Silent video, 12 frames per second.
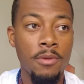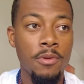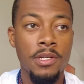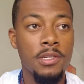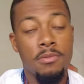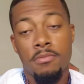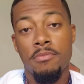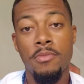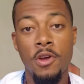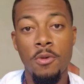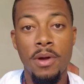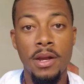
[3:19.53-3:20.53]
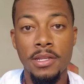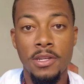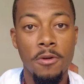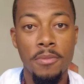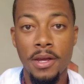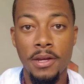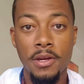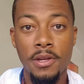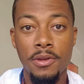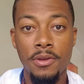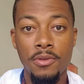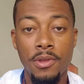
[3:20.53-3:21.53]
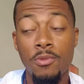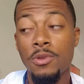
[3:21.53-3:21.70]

which nobody told me I couldn't do that.